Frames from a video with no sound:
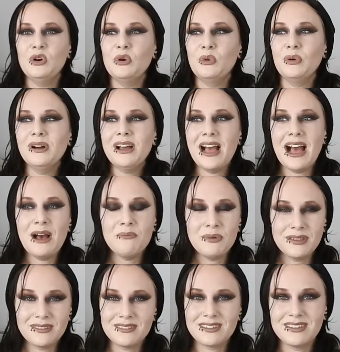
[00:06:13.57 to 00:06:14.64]
what
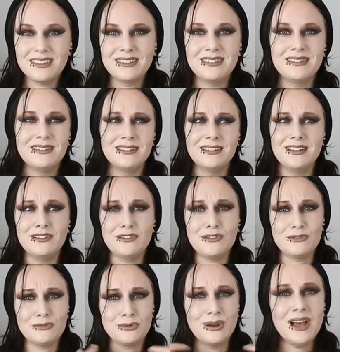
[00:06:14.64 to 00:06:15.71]
happens to these
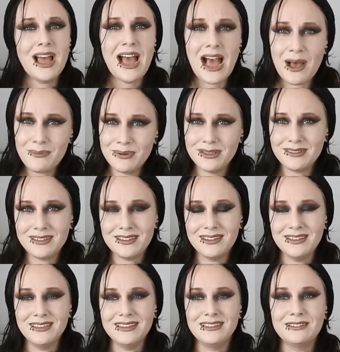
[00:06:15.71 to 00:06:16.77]
teenagers? What happens
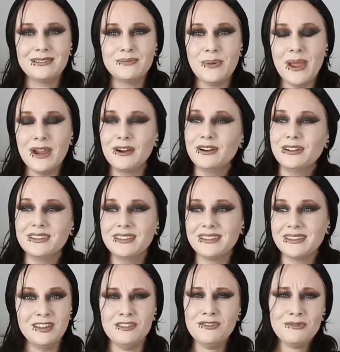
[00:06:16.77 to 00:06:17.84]
to these
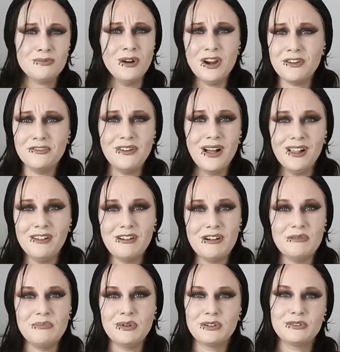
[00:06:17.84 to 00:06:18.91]
parents? You just want a
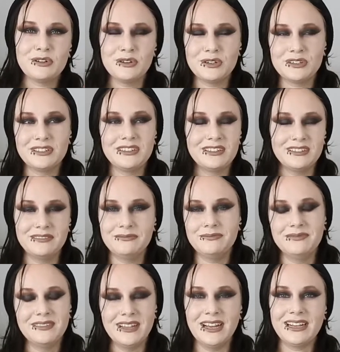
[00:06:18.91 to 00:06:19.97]
follow-up, but of course,
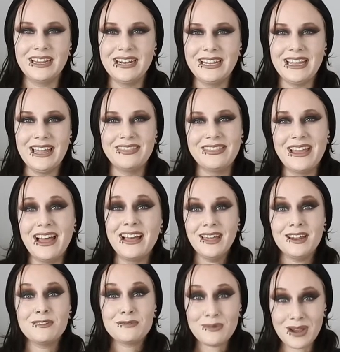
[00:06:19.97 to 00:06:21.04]
not gonna get that.
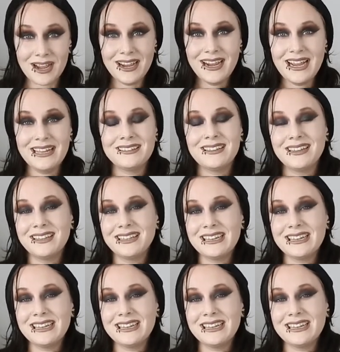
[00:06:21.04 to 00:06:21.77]
That is why I say